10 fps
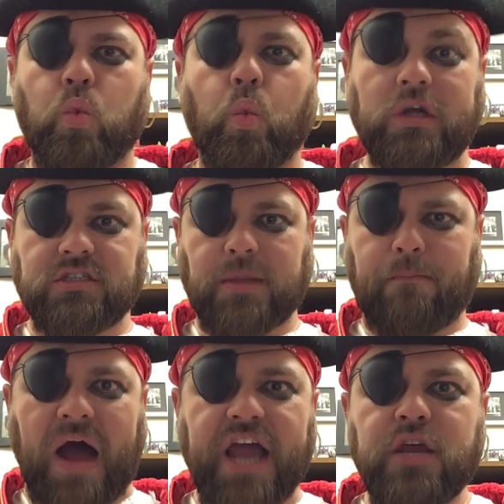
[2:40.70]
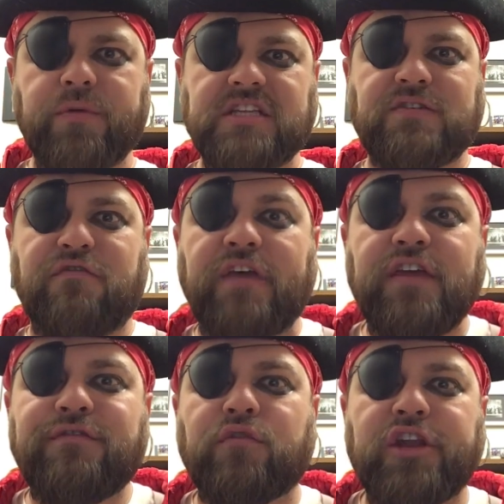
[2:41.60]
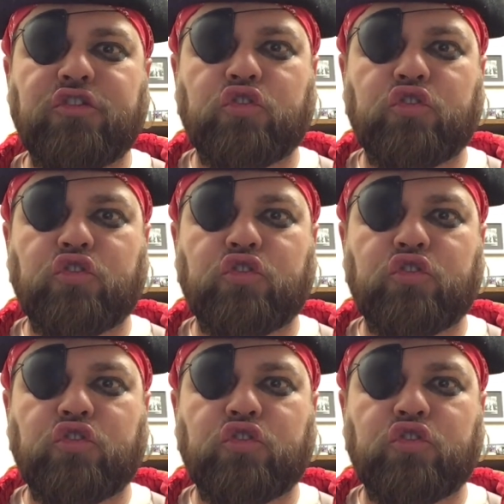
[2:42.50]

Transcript: What is a pirate's favorite